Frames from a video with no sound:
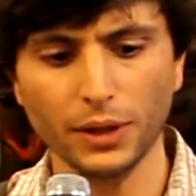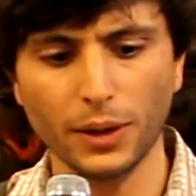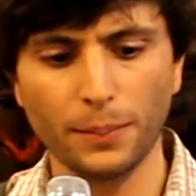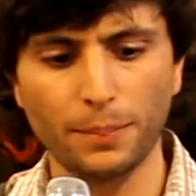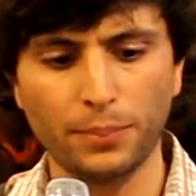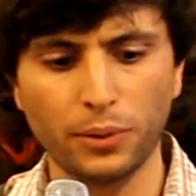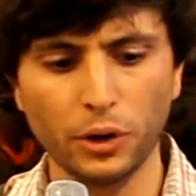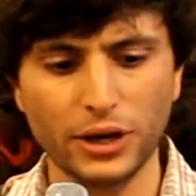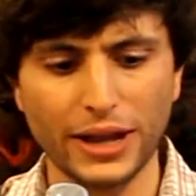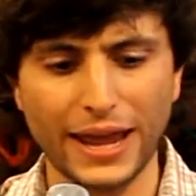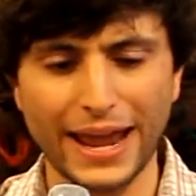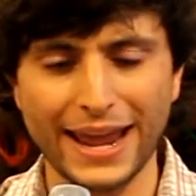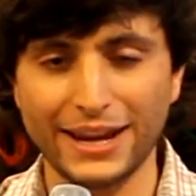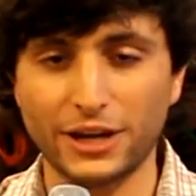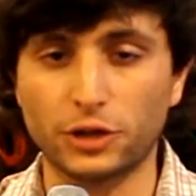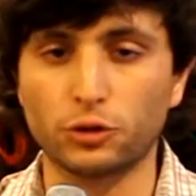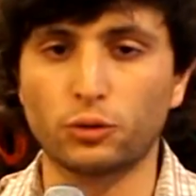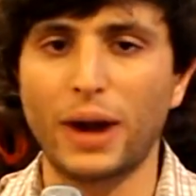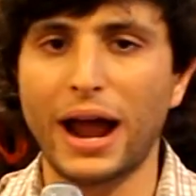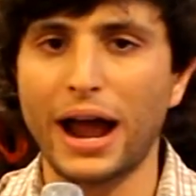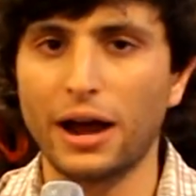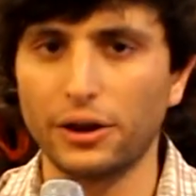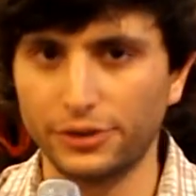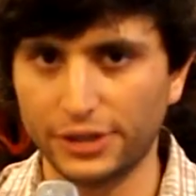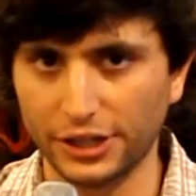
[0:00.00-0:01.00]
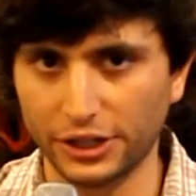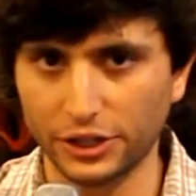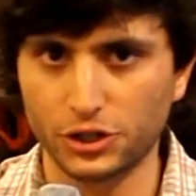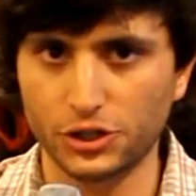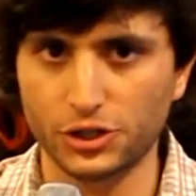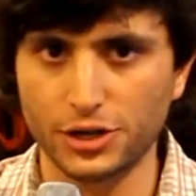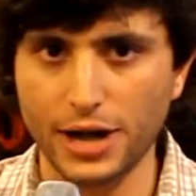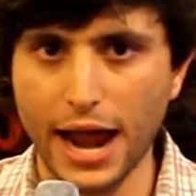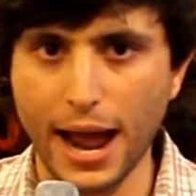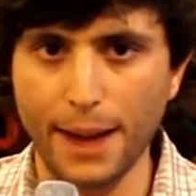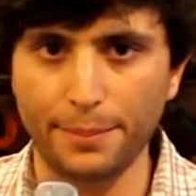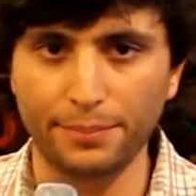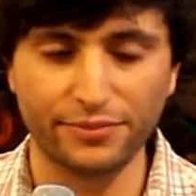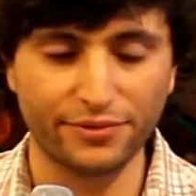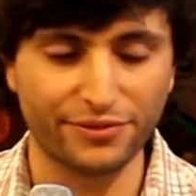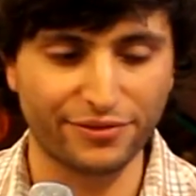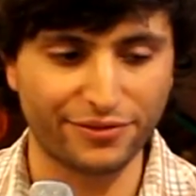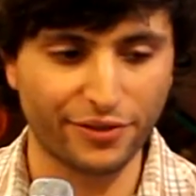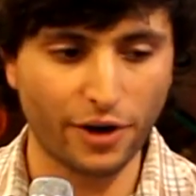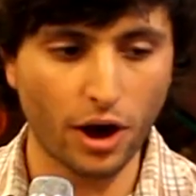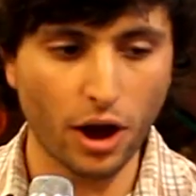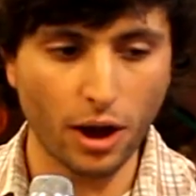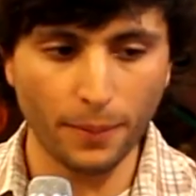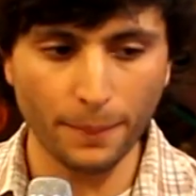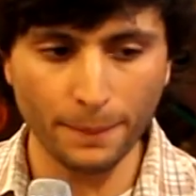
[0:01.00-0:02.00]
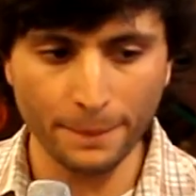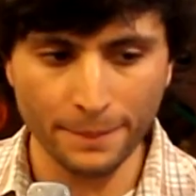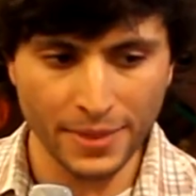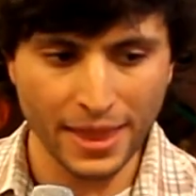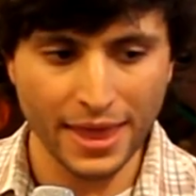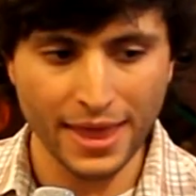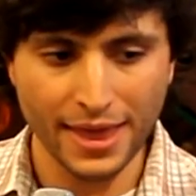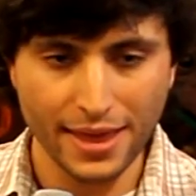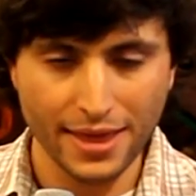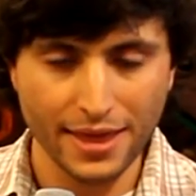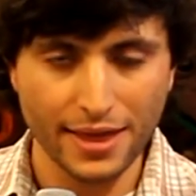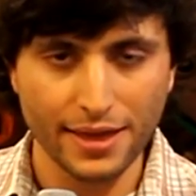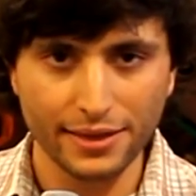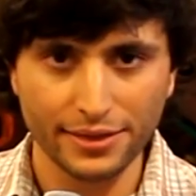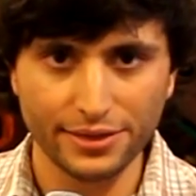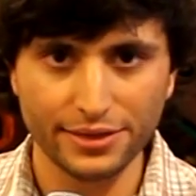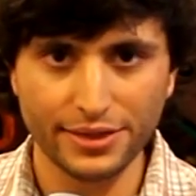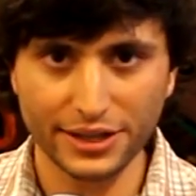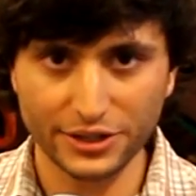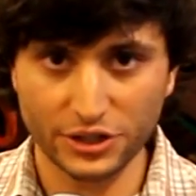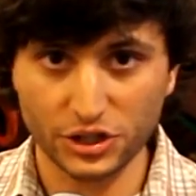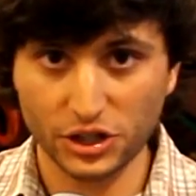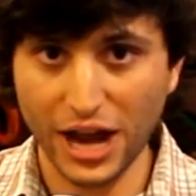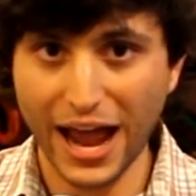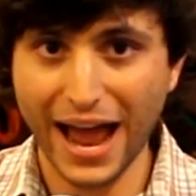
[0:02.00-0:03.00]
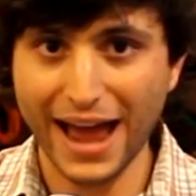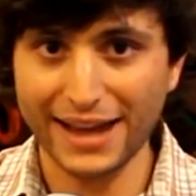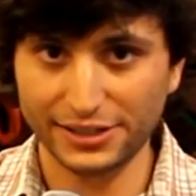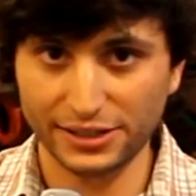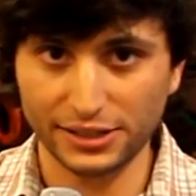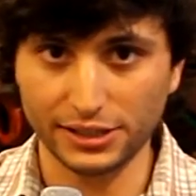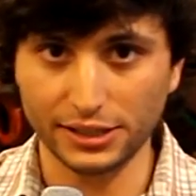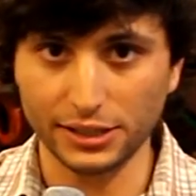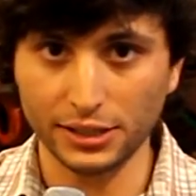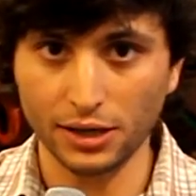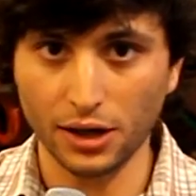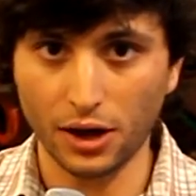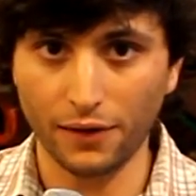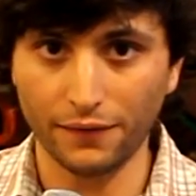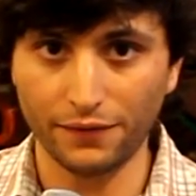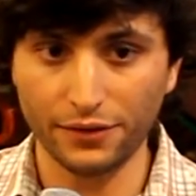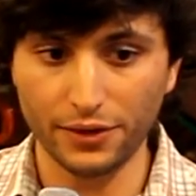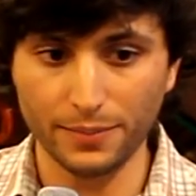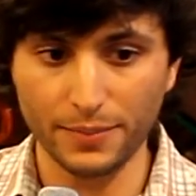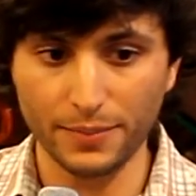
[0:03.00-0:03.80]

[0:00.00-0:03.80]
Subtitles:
put a grounding strap from the chassis of the